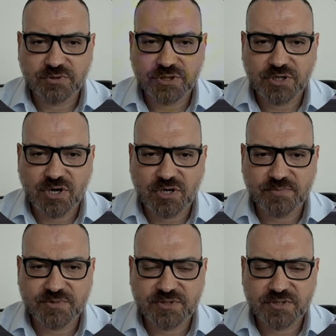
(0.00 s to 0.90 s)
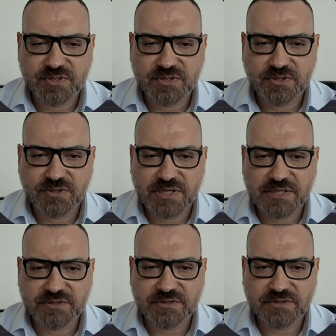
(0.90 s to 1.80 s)
the columns
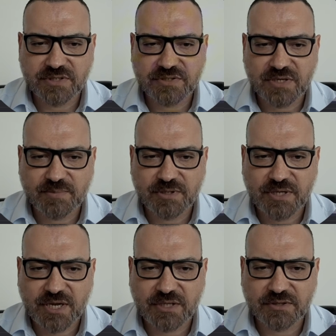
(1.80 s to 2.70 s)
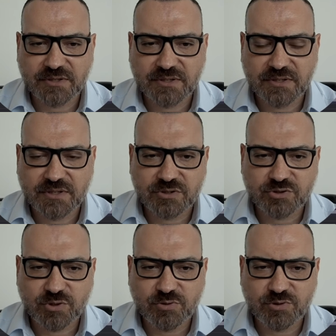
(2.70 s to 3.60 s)
that the table can show.